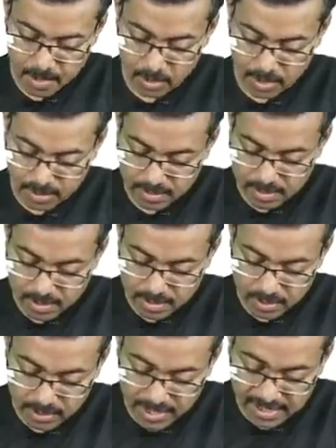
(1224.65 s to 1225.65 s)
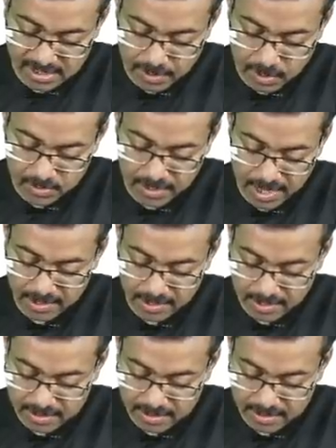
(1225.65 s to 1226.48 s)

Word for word: Okay. Now next below that